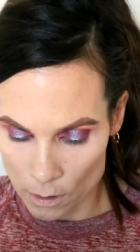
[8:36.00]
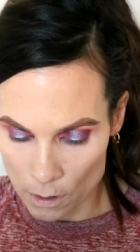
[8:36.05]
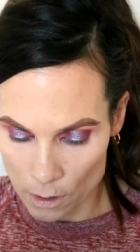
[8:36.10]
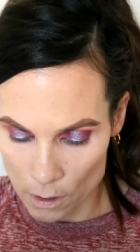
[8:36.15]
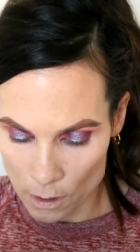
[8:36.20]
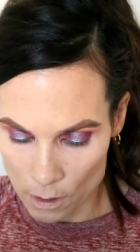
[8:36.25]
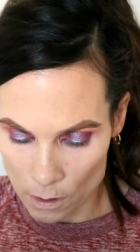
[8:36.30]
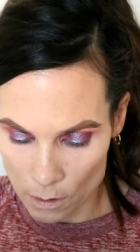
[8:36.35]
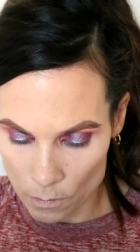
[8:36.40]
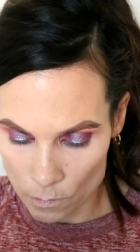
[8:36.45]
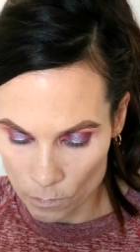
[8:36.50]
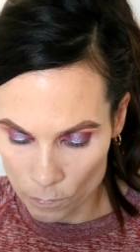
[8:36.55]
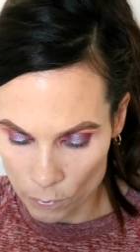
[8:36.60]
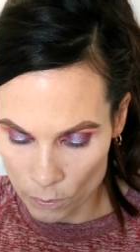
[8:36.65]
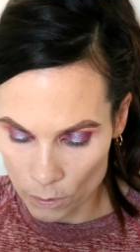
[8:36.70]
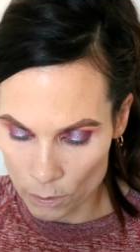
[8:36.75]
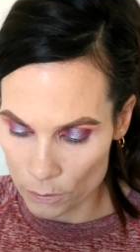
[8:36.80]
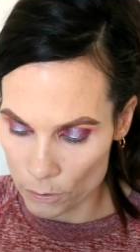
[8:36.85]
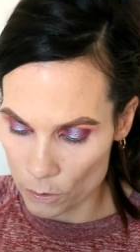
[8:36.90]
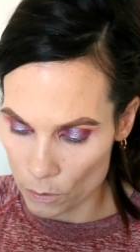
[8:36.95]
and
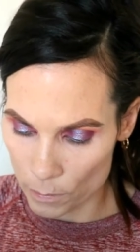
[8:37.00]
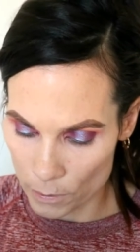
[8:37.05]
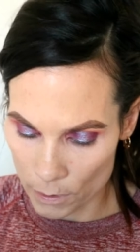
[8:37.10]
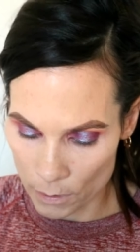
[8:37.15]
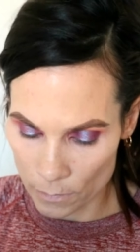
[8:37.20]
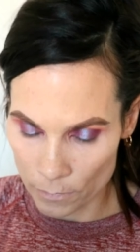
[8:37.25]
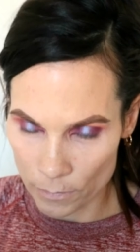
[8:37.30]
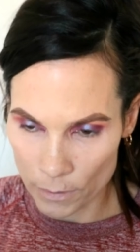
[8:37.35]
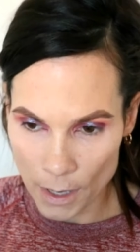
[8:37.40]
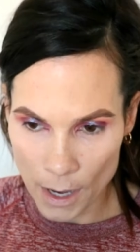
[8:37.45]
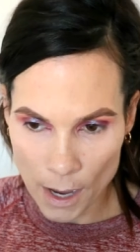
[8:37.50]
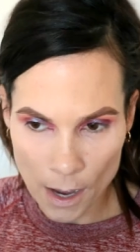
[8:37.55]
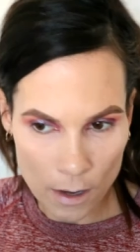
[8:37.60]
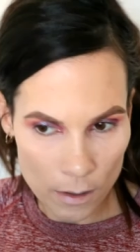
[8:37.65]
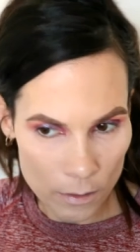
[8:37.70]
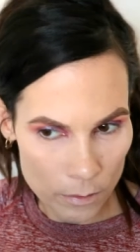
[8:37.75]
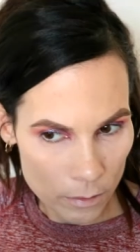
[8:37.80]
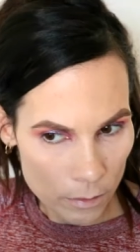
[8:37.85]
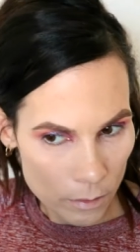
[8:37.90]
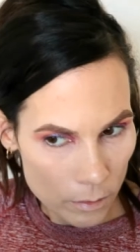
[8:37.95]
put a little bit of
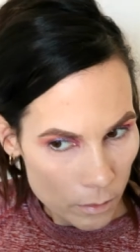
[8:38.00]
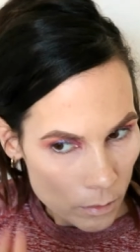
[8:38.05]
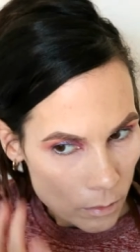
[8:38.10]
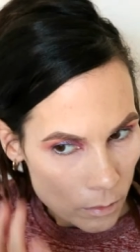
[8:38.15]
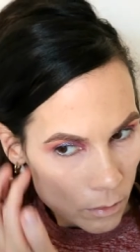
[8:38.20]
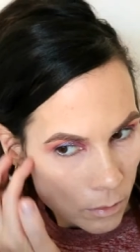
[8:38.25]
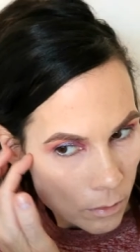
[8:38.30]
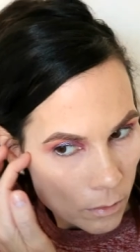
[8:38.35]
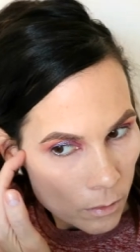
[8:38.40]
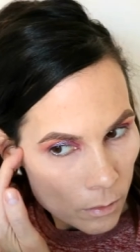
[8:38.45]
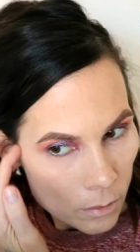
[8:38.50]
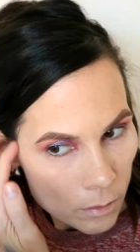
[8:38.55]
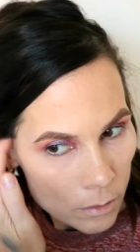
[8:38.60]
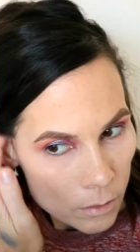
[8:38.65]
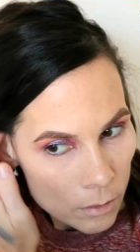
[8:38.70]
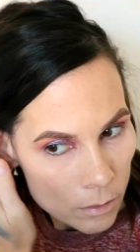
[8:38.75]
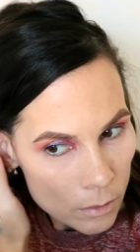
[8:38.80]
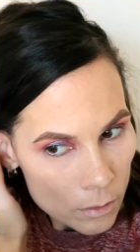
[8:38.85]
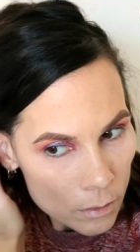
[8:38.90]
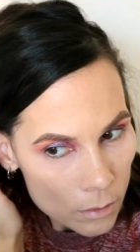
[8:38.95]
that
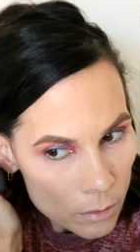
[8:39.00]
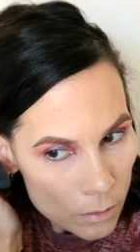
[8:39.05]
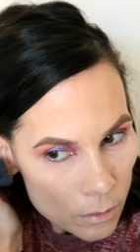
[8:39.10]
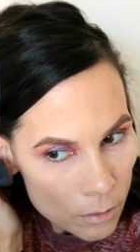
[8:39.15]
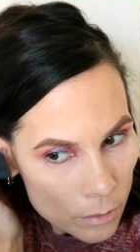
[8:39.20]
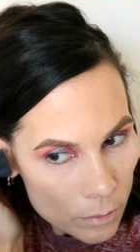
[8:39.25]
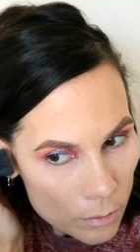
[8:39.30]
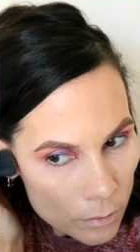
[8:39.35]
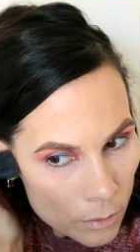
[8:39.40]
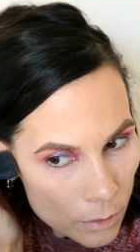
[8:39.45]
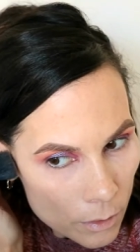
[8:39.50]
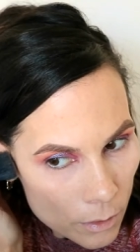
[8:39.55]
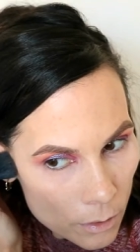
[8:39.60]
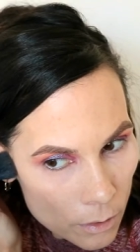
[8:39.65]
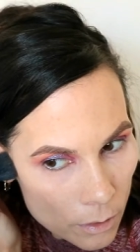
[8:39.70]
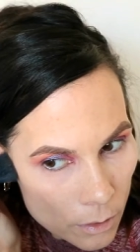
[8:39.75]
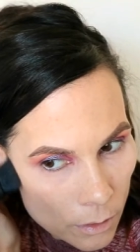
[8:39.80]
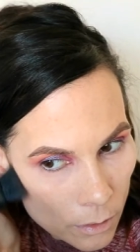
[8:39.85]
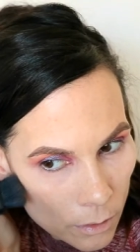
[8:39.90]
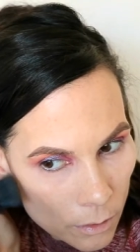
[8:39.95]
right
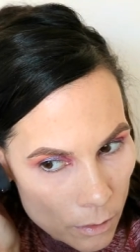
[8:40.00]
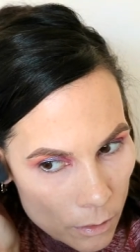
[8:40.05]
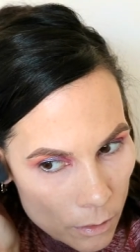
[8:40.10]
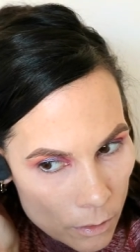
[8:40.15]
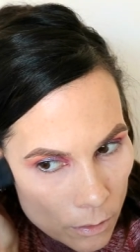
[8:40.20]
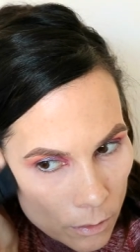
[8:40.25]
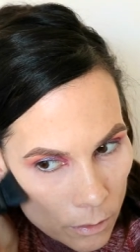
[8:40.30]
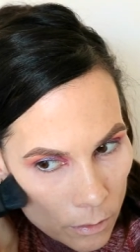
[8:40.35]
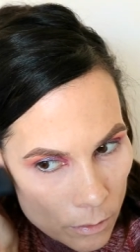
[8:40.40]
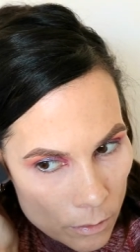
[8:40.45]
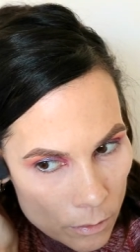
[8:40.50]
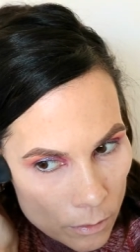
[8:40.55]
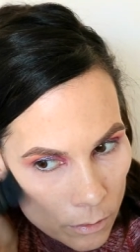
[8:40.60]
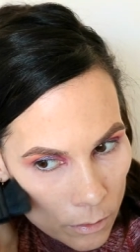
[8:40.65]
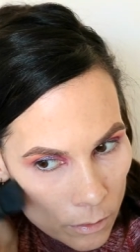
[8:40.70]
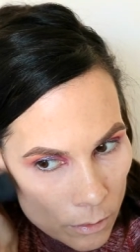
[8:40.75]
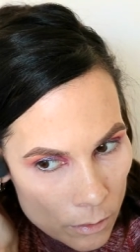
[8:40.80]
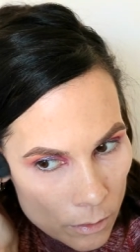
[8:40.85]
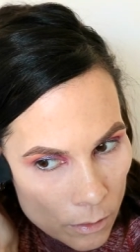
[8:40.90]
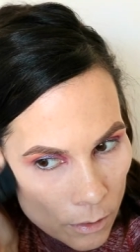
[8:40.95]
here.
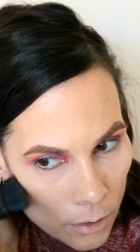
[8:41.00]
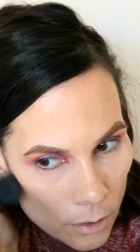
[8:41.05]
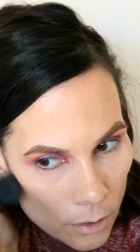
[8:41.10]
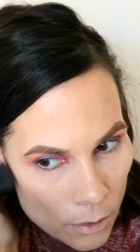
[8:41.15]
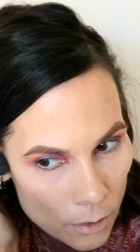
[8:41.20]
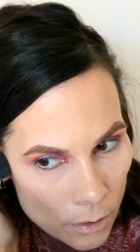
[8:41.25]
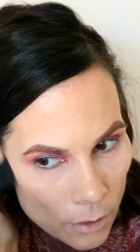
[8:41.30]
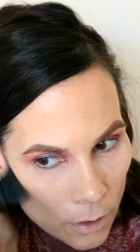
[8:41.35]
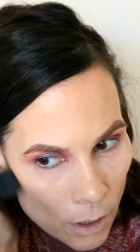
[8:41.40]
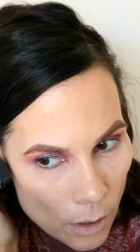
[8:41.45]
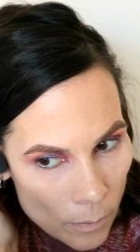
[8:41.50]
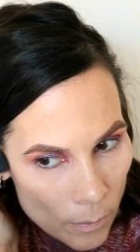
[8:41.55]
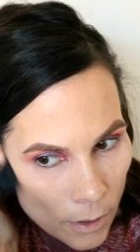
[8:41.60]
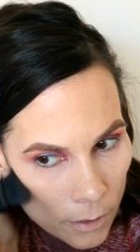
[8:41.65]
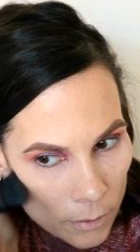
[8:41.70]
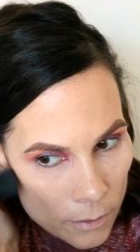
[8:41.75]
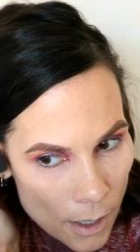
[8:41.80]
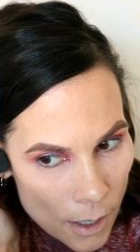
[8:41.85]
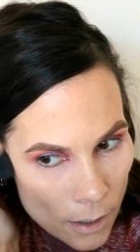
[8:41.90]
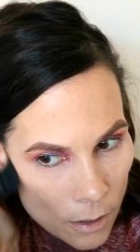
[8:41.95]
I'm
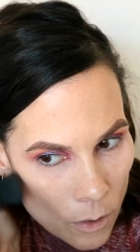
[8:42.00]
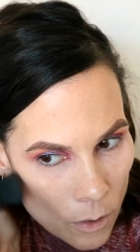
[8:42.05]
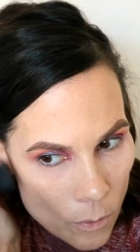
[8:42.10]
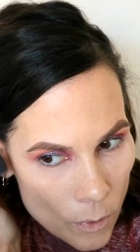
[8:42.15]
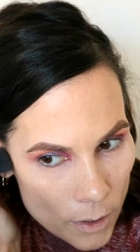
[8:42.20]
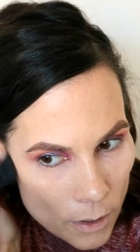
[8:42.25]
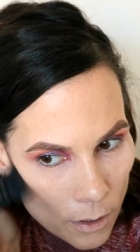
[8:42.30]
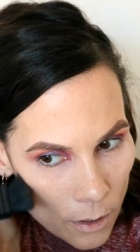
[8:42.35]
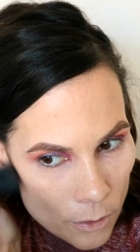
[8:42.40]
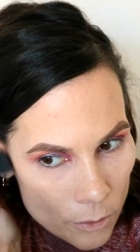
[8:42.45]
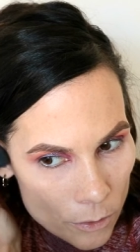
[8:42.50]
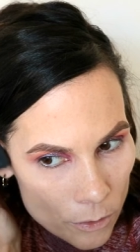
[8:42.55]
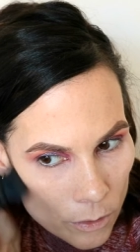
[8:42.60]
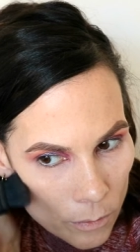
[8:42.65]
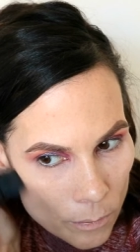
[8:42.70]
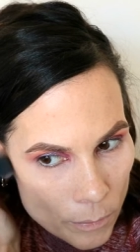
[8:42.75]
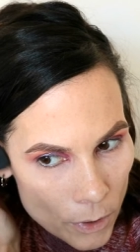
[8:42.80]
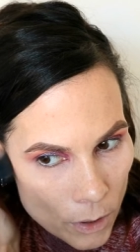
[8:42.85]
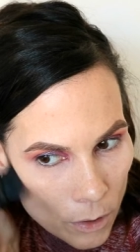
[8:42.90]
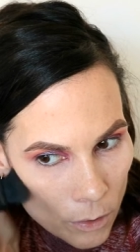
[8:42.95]
not, not going under
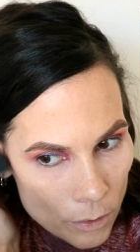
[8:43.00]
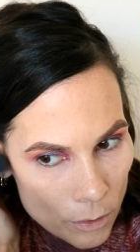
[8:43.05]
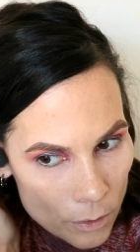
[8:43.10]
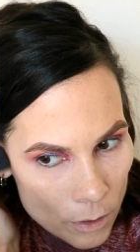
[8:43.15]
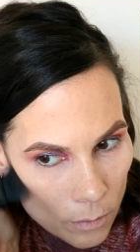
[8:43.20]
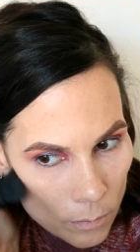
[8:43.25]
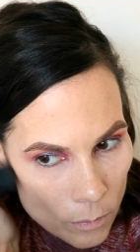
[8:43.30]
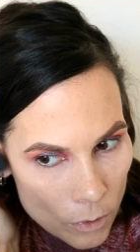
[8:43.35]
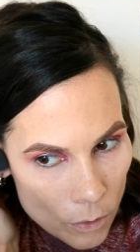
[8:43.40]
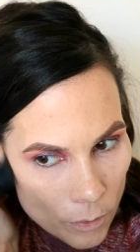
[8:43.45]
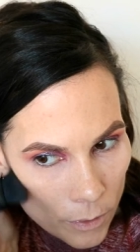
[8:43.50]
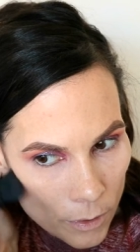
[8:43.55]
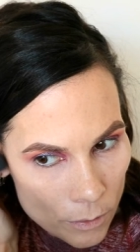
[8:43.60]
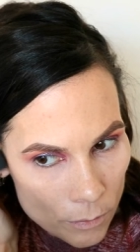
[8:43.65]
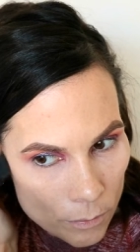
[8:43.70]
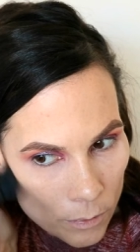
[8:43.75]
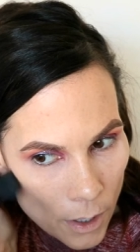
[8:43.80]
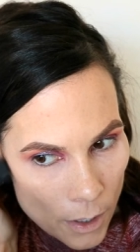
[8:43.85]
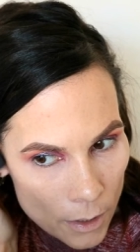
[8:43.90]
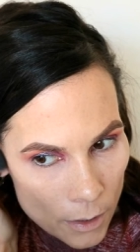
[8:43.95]
the bone, I'm going
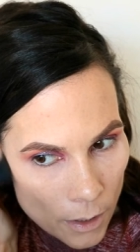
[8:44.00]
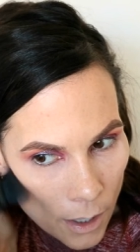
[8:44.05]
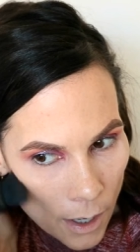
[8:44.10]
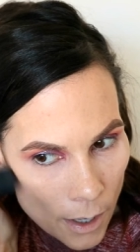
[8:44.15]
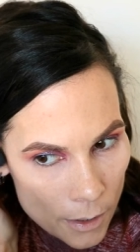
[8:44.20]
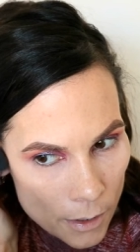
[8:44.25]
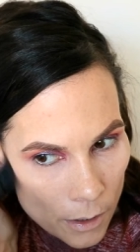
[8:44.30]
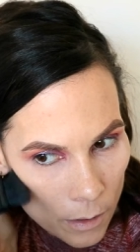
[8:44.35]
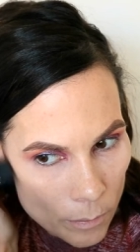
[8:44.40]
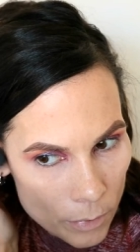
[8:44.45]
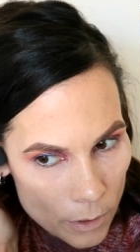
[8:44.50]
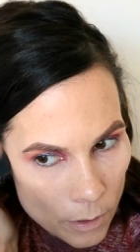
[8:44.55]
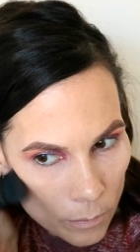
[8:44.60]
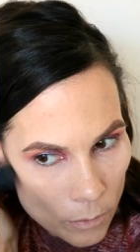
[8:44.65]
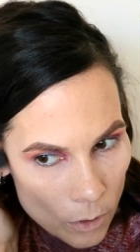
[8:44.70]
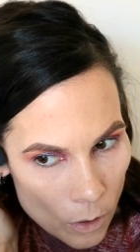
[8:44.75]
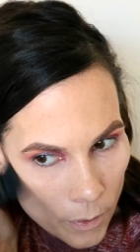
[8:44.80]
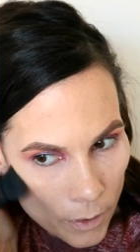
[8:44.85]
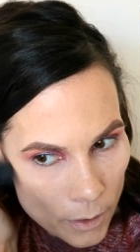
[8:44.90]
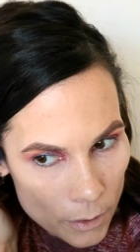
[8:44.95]
right on it, but I'm
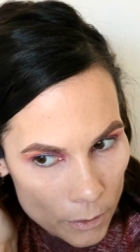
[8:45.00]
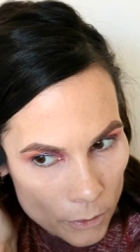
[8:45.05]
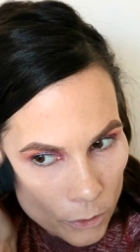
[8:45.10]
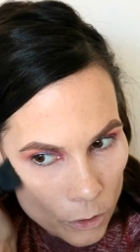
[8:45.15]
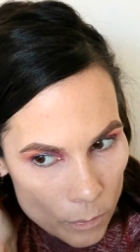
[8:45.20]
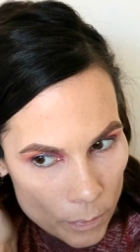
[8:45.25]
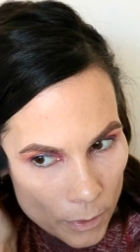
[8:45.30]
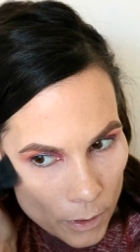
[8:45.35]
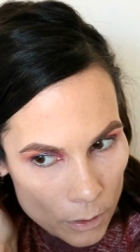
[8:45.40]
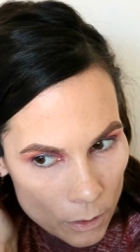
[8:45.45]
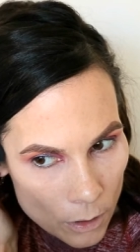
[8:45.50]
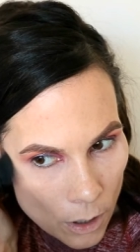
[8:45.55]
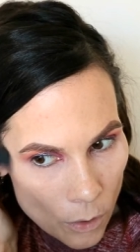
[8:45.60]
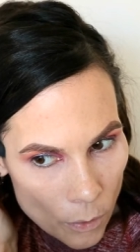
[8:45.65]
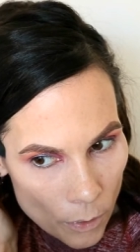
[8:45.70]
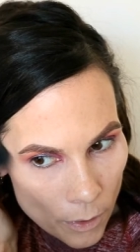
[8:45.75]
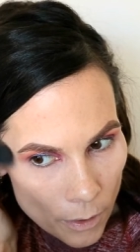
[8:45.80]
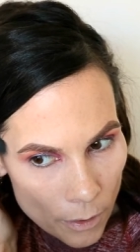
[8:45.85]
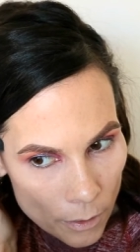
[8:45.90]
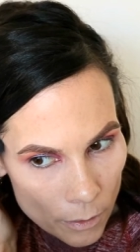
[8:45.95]
going a little bit
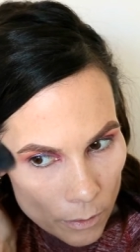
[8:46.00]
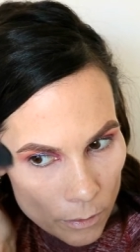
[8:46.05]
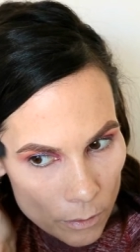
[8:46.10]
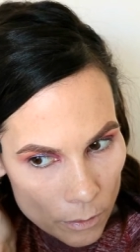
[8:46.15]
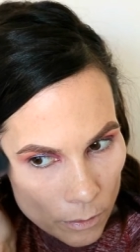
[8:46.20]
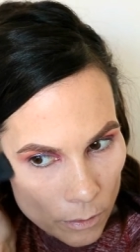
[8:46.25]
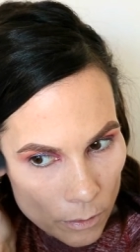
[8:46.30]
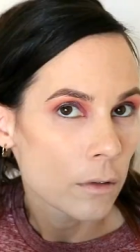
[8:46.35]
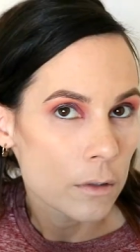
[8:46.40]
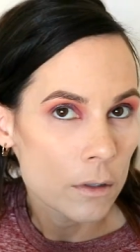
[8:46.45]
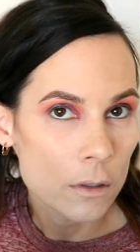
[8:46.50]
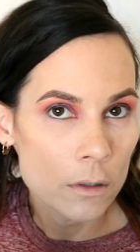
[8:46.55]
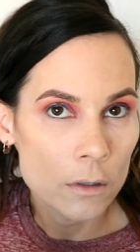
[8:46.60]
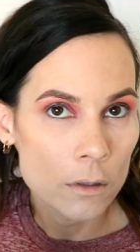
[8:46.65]
lower. See